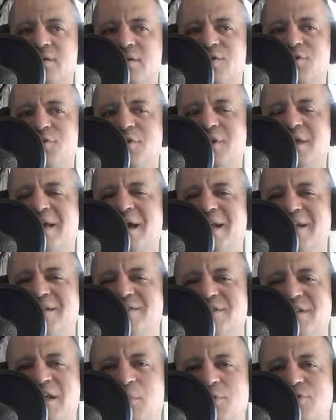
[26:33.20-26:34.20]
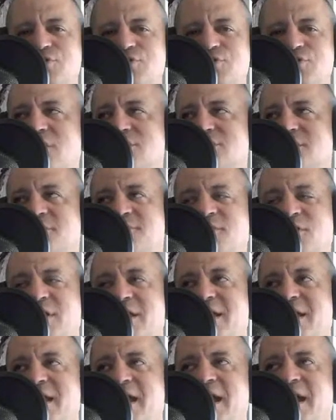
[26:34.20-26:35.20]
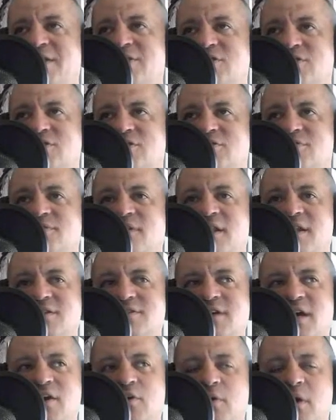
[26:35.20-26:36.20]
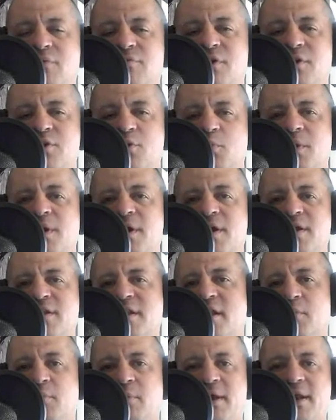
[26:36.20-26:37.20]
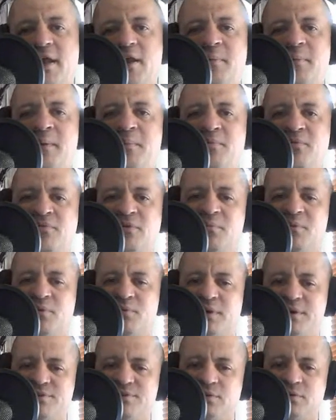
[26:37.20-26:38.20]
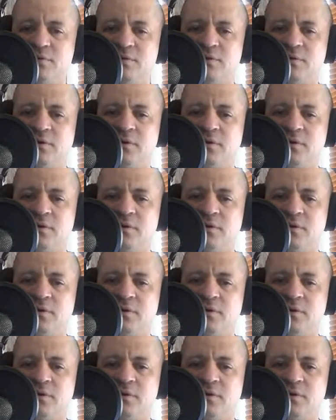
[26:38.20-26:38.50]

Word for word: you know, they kind of did that with Josh. They felt like he had to defend the title every other week, and then they ran out of people for him to wrestle.